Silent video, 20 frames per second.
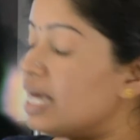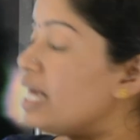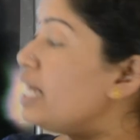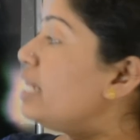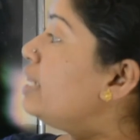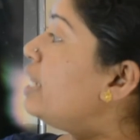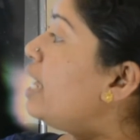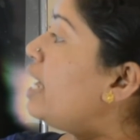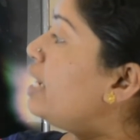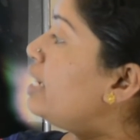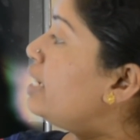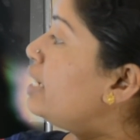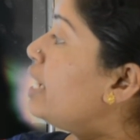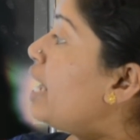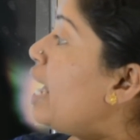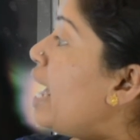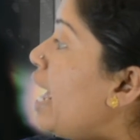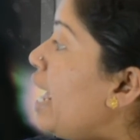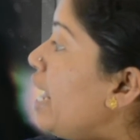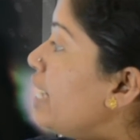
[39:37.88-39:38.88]
Then
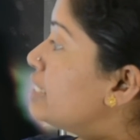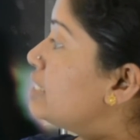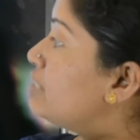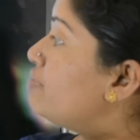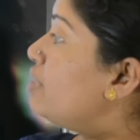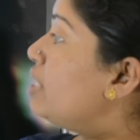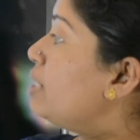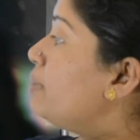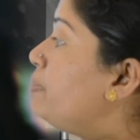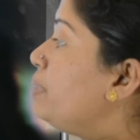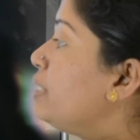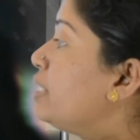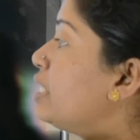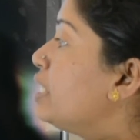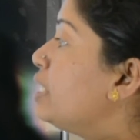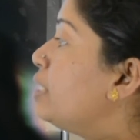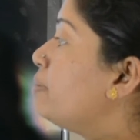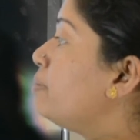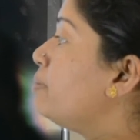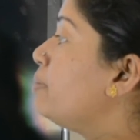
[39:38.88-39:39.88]
x will
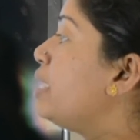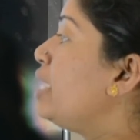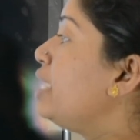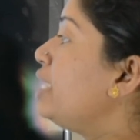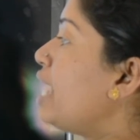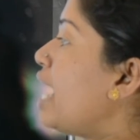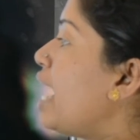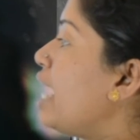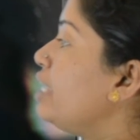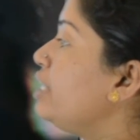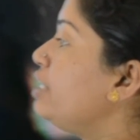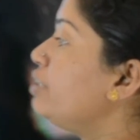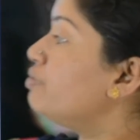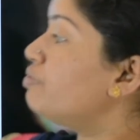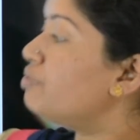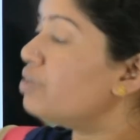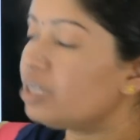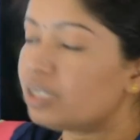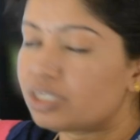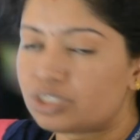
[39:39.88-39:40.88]
become tan
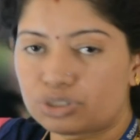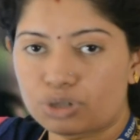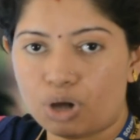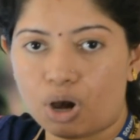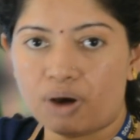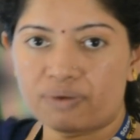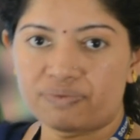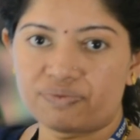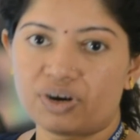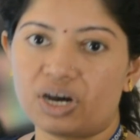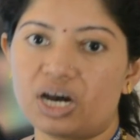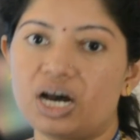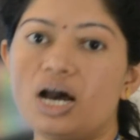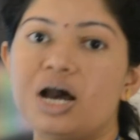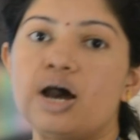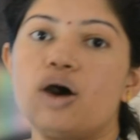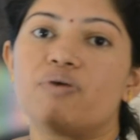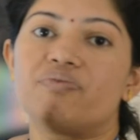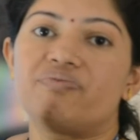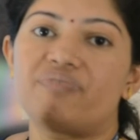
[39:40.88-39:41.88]
inverse of
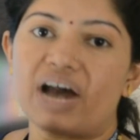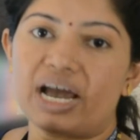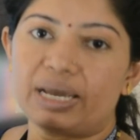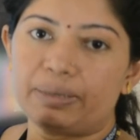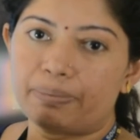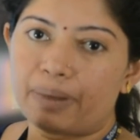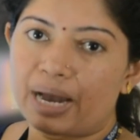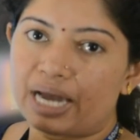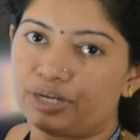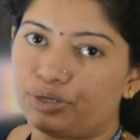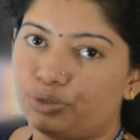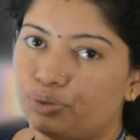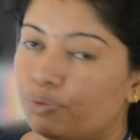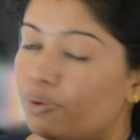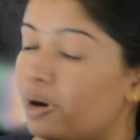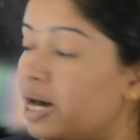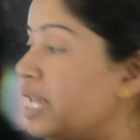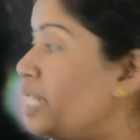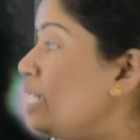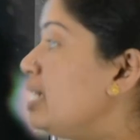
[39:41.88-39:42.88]
5 by
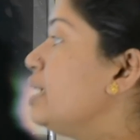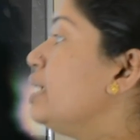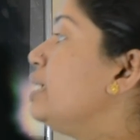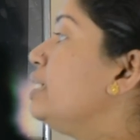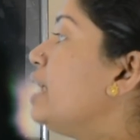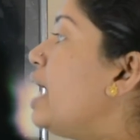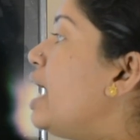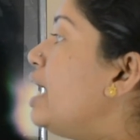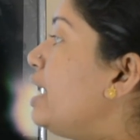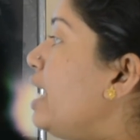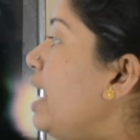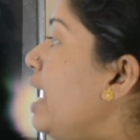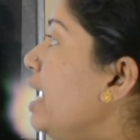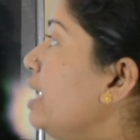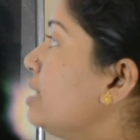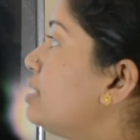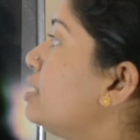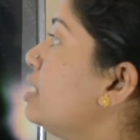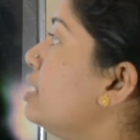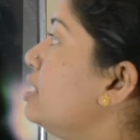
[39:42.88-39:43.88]
12. That
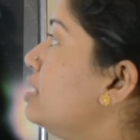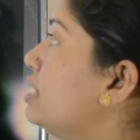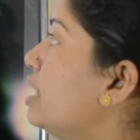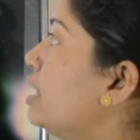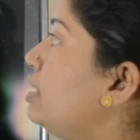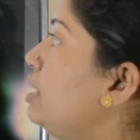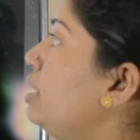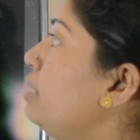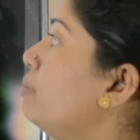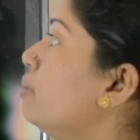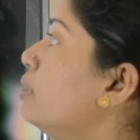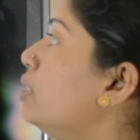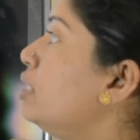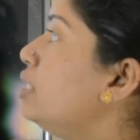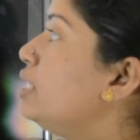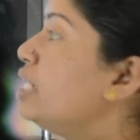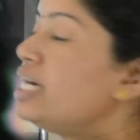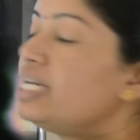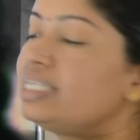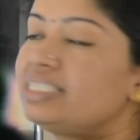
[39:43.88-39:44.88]
x is nothing but
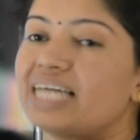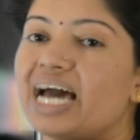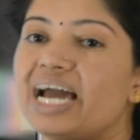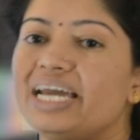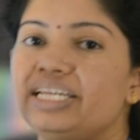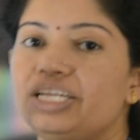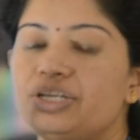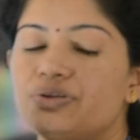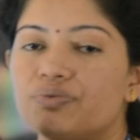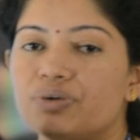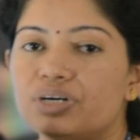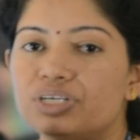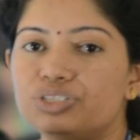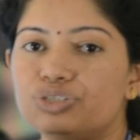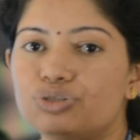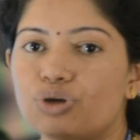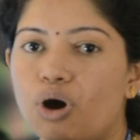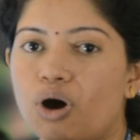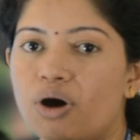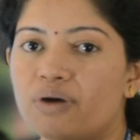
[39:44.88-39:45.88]
sine inverse
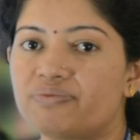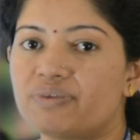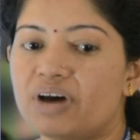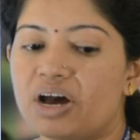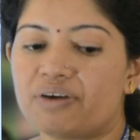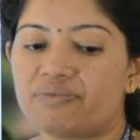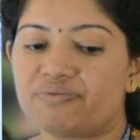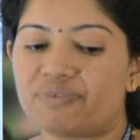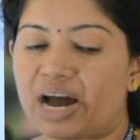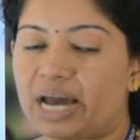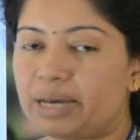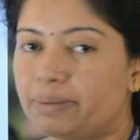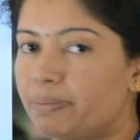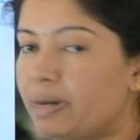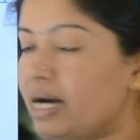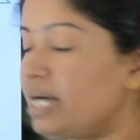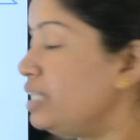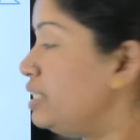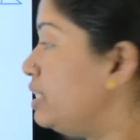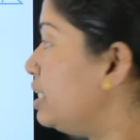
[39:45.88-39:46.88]
of 5
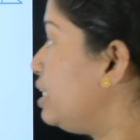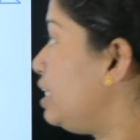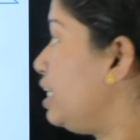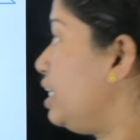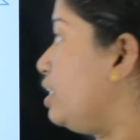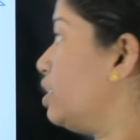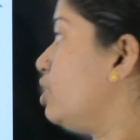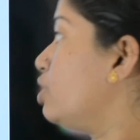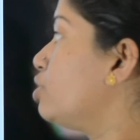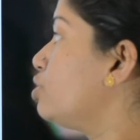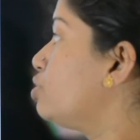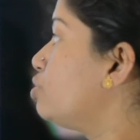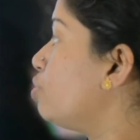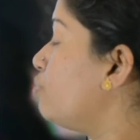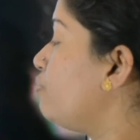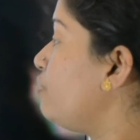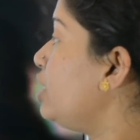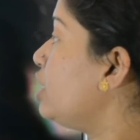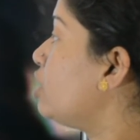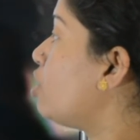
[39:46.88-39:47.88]
by 13. So
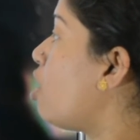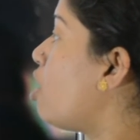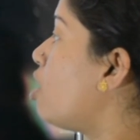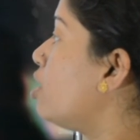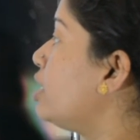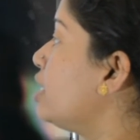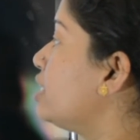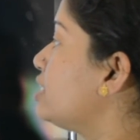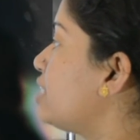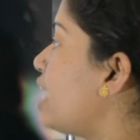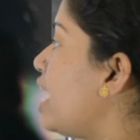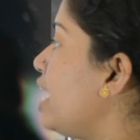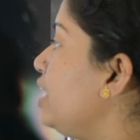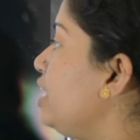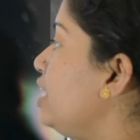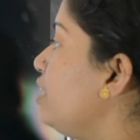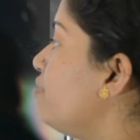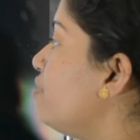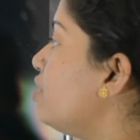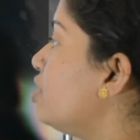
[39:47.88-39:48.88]
we got sine
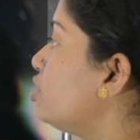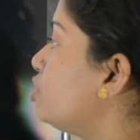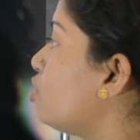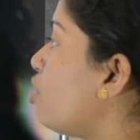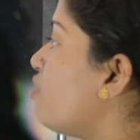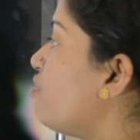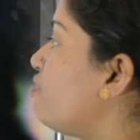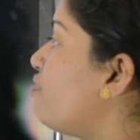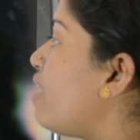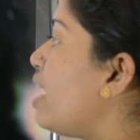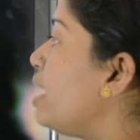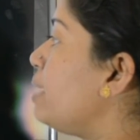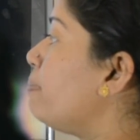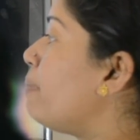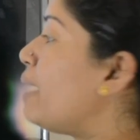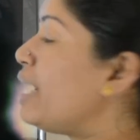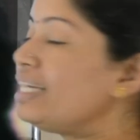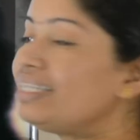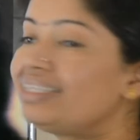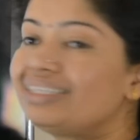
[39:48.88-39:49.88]
inverse of 5
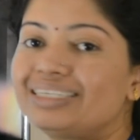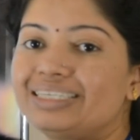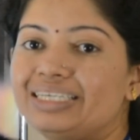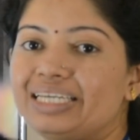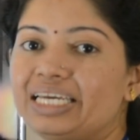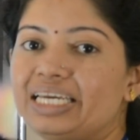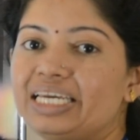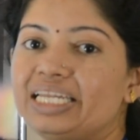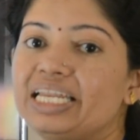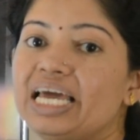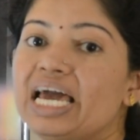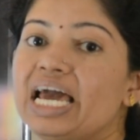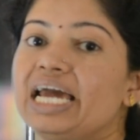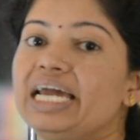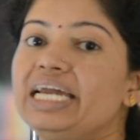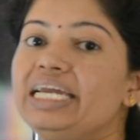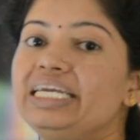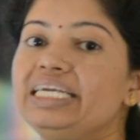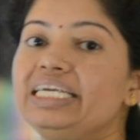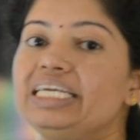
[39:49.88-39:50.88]
by 13
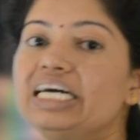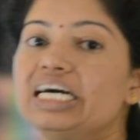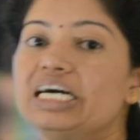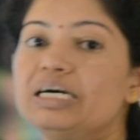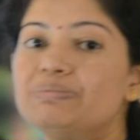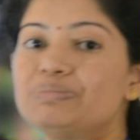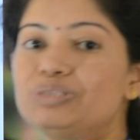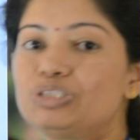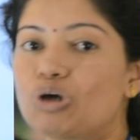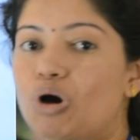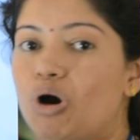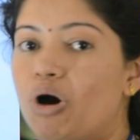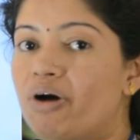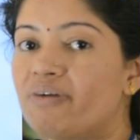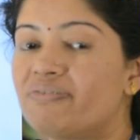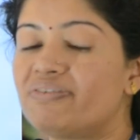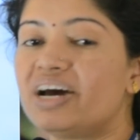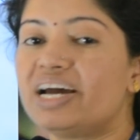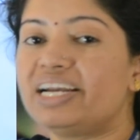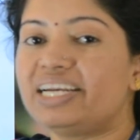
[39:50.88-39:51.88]
in terms
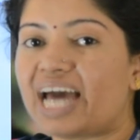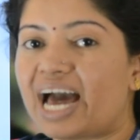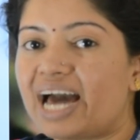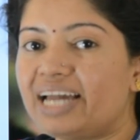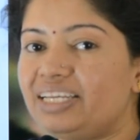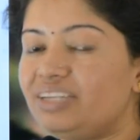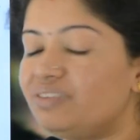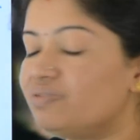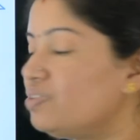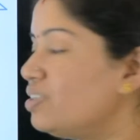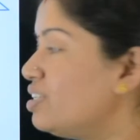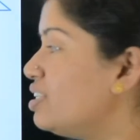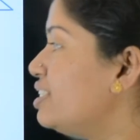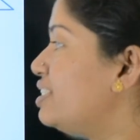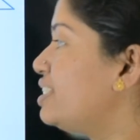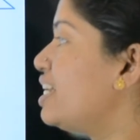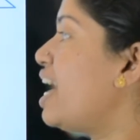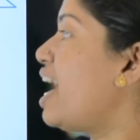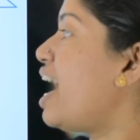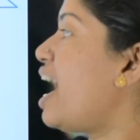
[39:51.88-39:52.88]
of tan inverse
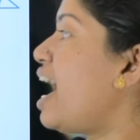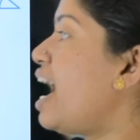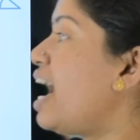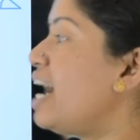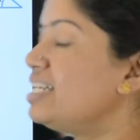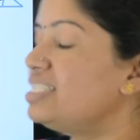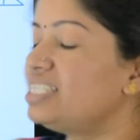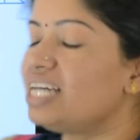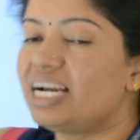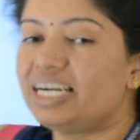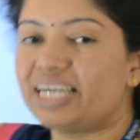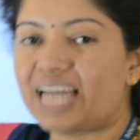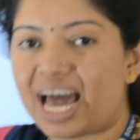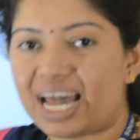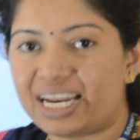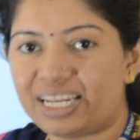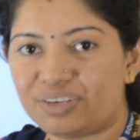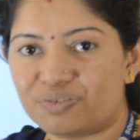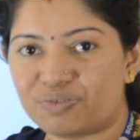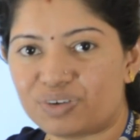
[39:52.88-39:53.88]
as tan
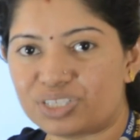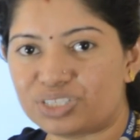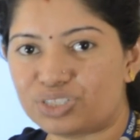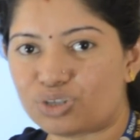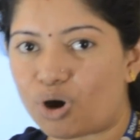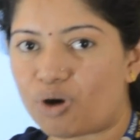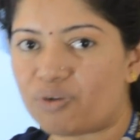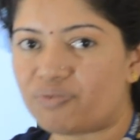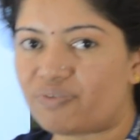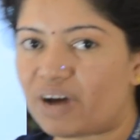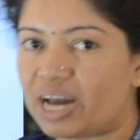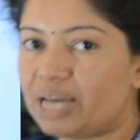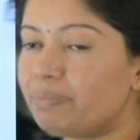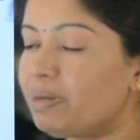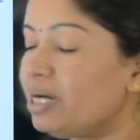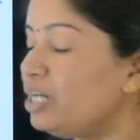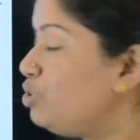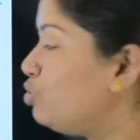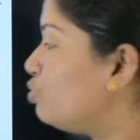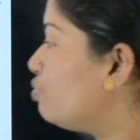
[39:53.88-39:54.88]
inverse of 5
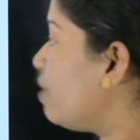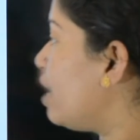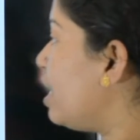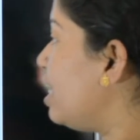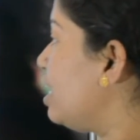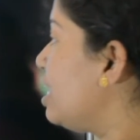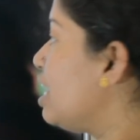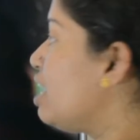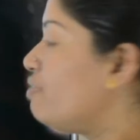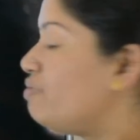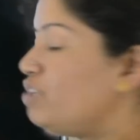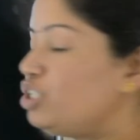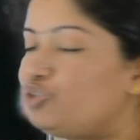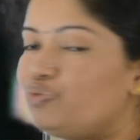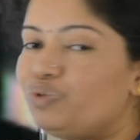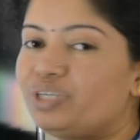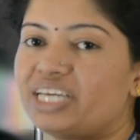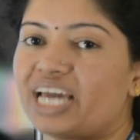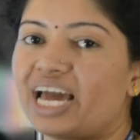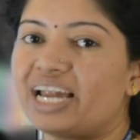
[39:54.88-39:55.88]
by 12, which
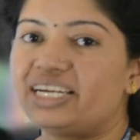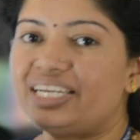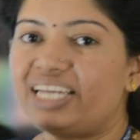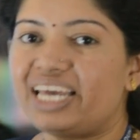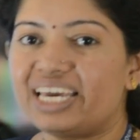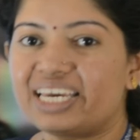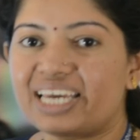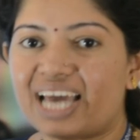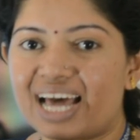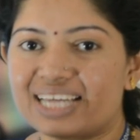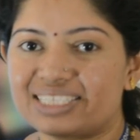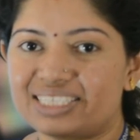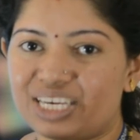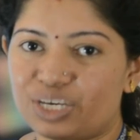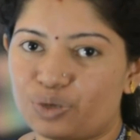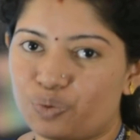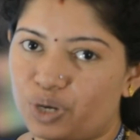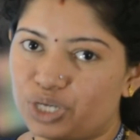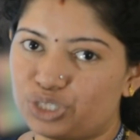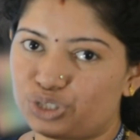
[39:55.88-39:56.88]
we can take as
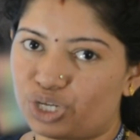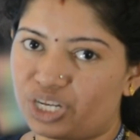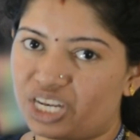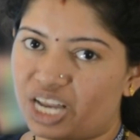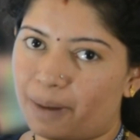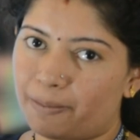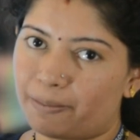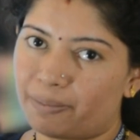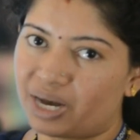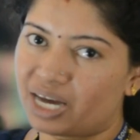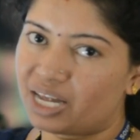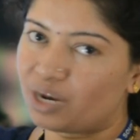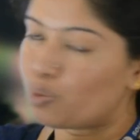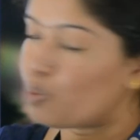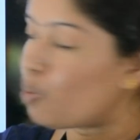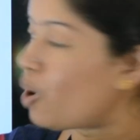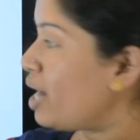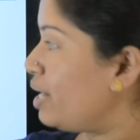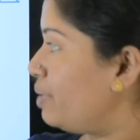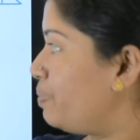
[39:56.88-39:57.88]
equation number
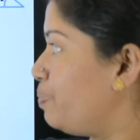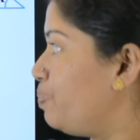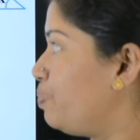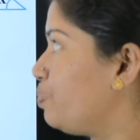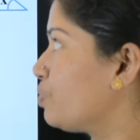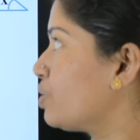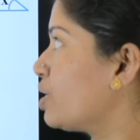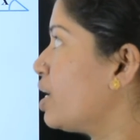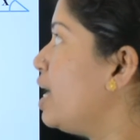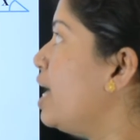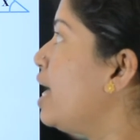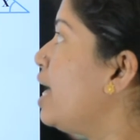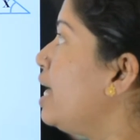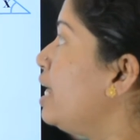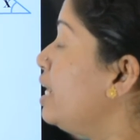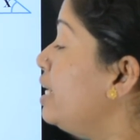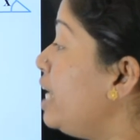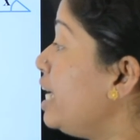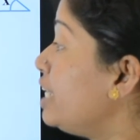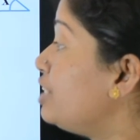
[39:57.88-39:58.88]
1.
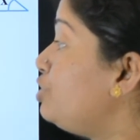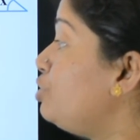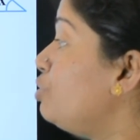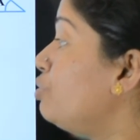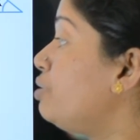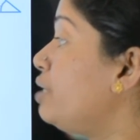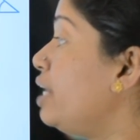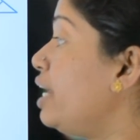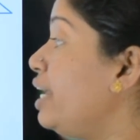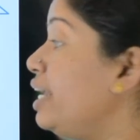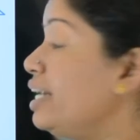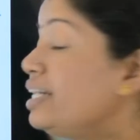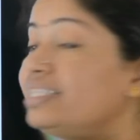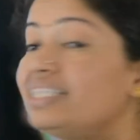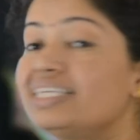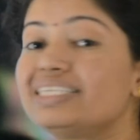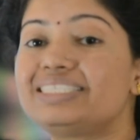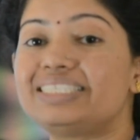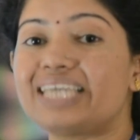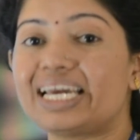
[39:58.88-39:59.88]
Next you take
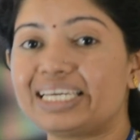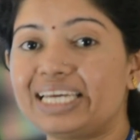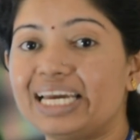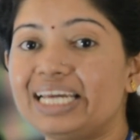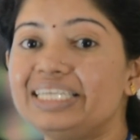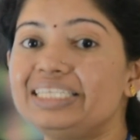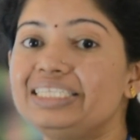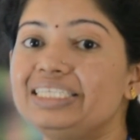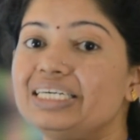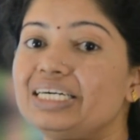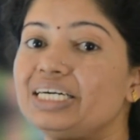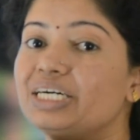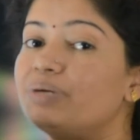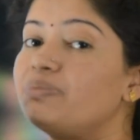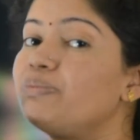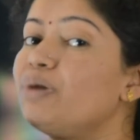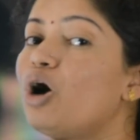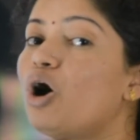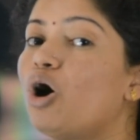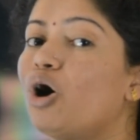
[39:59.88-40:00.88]
the second term
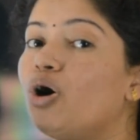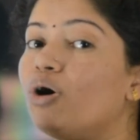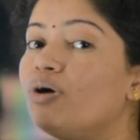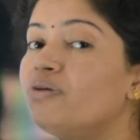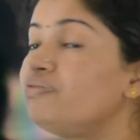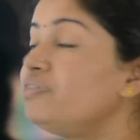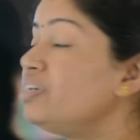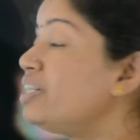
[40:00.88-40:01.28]
of the